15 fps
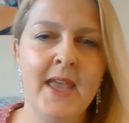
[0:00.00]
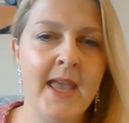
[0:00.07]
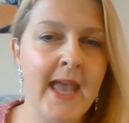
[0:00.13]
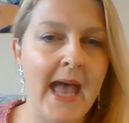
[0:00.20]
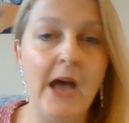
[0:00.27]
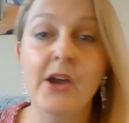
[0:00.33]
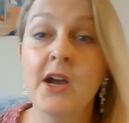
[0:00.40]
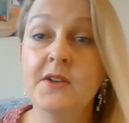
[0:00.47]

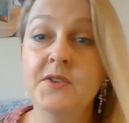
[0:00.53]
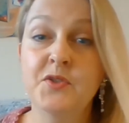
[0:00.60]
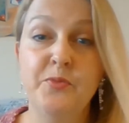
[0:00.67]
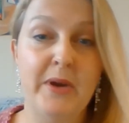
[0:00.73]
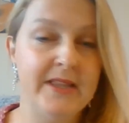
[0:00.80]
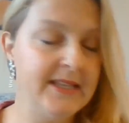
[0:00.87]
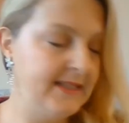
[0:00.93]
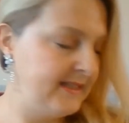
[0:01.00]
Our Castle
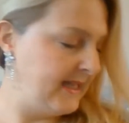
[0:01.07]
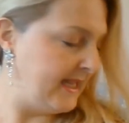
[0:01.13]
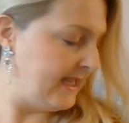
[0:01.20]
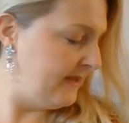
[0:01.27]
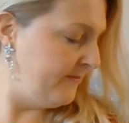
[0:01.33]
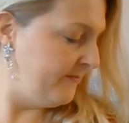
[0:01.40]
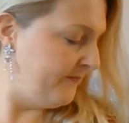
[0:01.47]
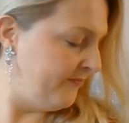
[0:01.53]
by the
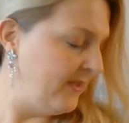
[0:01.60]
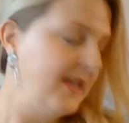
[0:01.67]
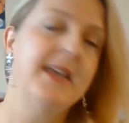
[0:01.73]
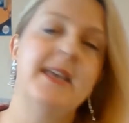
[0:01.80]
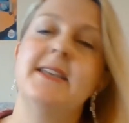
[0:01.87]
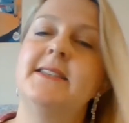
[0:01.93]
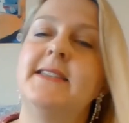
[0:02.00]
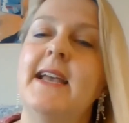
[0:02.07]
Sea
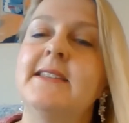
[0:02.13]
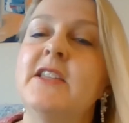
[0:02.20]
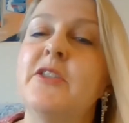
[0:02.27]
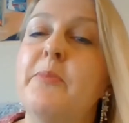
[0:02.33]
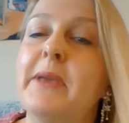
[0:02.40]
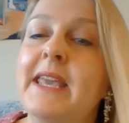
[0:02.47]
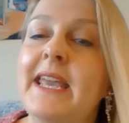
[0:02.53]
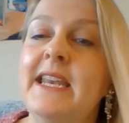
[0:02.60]
is set at the
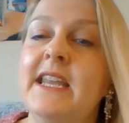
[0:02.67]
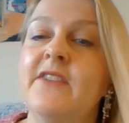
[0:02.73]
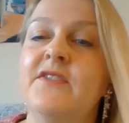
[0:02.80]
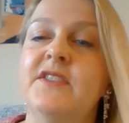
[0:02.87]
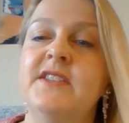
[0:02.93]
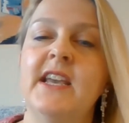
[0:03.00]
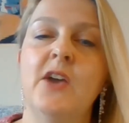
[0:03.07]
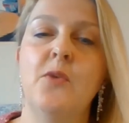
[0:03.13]
beginning of the
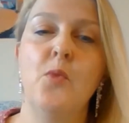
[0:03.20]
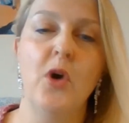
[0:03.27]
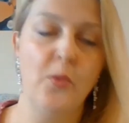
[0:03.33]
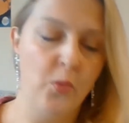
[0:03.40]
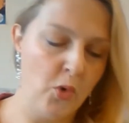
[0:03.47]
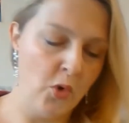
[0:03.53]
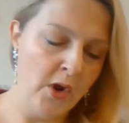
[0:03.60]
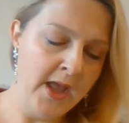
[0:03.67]
Second World
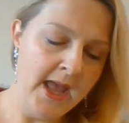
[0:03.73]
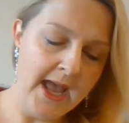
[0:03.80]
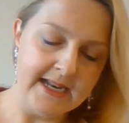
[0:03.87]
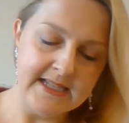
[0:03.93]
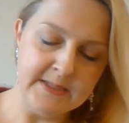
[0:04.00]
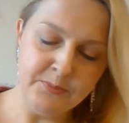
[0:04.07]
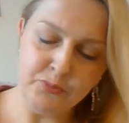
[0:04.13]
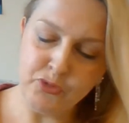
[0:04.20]
War, and
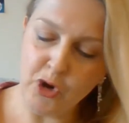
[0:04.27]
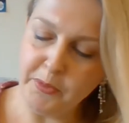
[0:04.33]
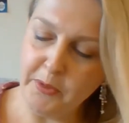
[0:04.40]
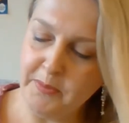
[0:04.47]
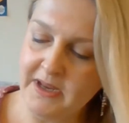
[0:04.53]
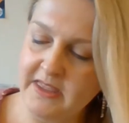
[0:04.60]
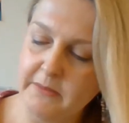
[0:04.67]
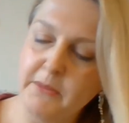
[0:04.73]
it's
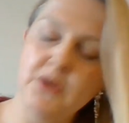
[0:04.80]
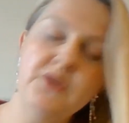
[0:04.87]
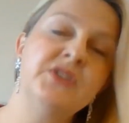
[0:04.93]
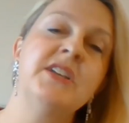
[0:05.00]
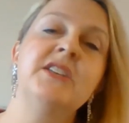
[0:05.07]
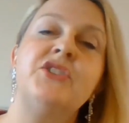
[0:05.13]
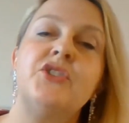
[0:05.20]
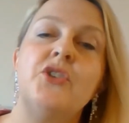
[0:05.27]
probably the most
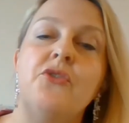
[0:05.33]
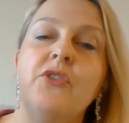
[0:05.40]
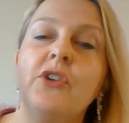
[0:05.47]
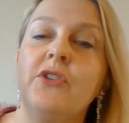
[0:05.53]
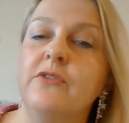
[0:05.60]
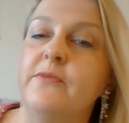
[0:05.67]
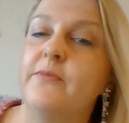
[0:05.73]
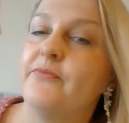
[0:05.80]

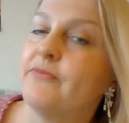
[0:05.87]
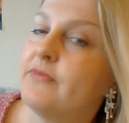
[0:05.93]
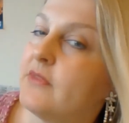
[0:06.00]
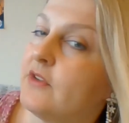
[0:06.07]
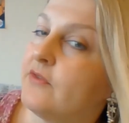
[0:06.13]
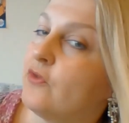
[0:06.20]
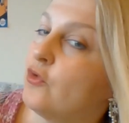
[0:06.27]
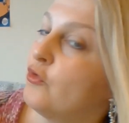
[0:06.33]
historical
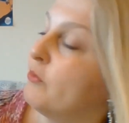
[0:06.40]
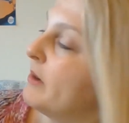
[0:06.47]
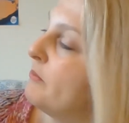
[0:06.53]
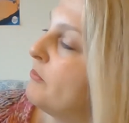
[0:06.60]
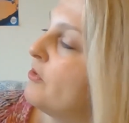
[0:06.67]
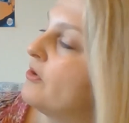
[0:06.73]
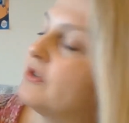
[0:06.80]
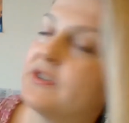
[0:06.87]
of all my
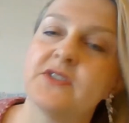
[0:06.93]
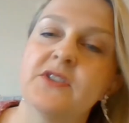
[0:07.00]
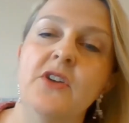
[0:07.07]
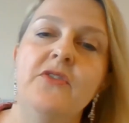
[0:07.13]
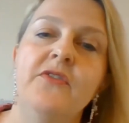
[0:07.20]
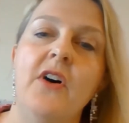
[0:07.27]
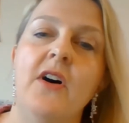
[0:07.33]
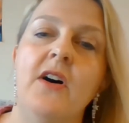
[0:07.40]
books so
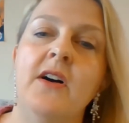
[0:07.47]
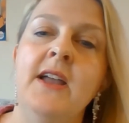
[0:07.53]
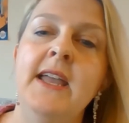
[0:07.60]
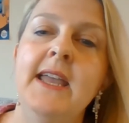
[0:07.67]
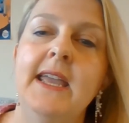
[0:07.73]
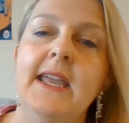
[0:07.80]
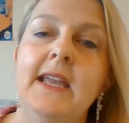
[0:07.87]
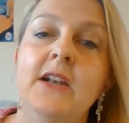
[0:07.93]
far.
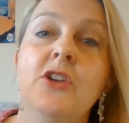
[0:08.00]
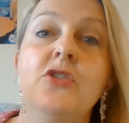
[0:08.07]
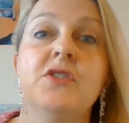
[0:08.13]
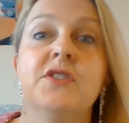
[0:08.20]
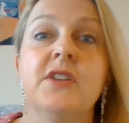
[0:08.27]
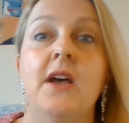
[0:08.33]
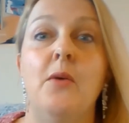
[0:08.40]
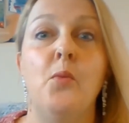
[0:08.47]
It
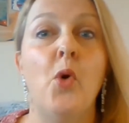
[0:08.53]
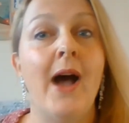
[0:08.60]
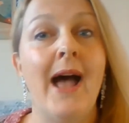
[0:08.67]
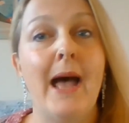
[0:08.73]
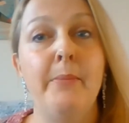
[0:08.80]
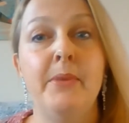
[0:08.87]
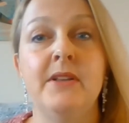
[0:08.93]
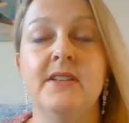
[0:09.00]
looks at what
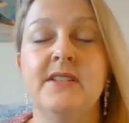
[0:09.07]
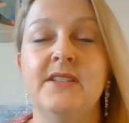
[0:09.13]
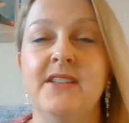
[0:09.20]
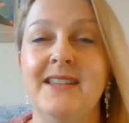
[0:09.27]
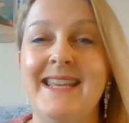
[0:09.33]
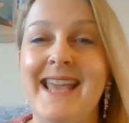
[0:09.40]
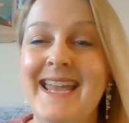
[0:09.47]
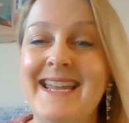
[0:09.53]
happened to
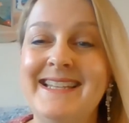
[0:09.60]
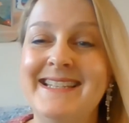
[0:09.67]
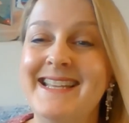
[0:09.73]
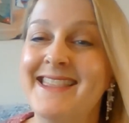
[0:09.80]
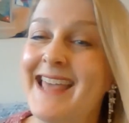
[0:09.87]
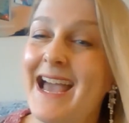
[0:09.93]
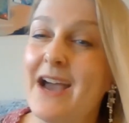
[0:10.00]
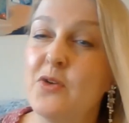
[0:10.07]
the
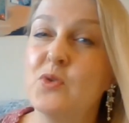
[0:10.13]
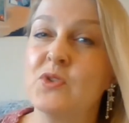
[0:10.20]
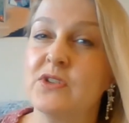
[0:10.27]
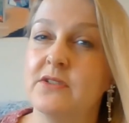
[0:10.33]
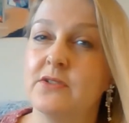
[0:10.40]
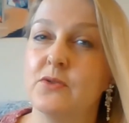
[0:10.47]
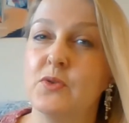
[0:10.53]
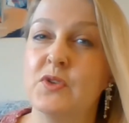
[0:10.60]

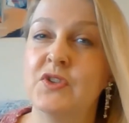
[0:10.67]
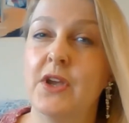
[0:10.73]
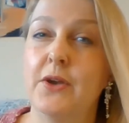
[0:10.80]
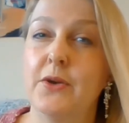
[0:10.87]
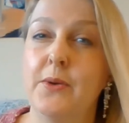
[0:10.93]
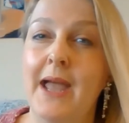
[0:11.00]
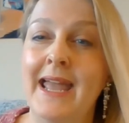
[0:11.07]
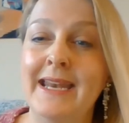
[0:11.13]
80,000 or
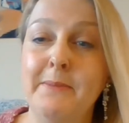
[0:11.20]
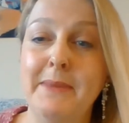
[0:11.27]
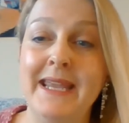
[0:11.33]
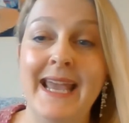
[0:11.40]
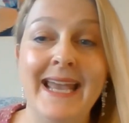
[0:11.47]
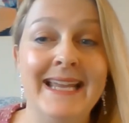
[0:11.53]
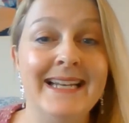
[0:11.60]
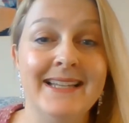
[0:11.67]
so enemy
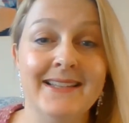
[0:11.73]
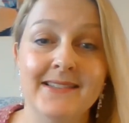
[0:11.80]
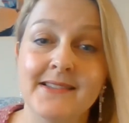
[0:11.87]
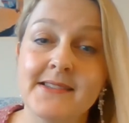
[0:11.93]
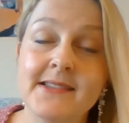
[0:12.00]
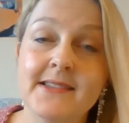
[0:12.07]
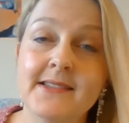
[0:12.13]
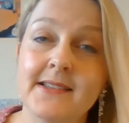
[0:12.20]

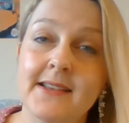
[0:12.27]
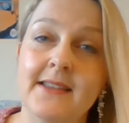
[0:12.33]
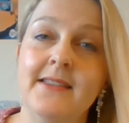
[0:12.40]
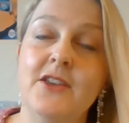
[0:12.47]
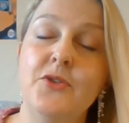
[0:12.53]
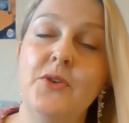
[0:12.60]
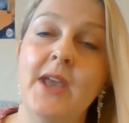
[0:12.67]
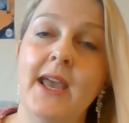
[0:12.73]
aliens in
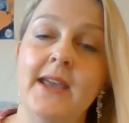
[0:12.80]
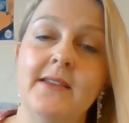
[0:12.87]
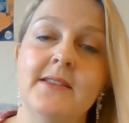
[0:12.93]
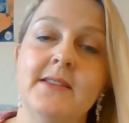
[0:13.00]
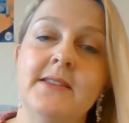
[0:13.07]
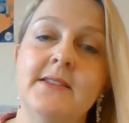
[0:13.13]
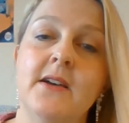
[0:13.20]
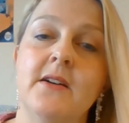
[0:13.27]
the UK at the
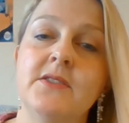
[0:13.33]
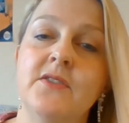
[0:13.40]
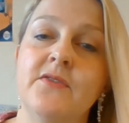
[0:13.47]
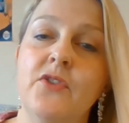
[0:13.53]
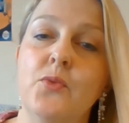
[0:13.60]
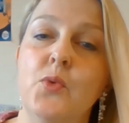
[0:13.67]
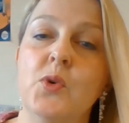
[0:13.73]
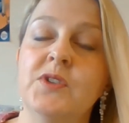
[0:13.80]
start of
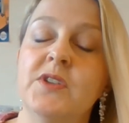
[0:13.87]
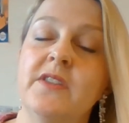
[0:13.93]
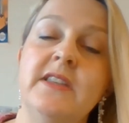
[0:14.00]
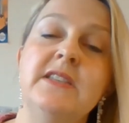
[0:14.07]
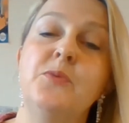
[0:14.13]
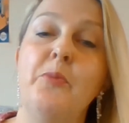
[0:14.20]
the war. So these were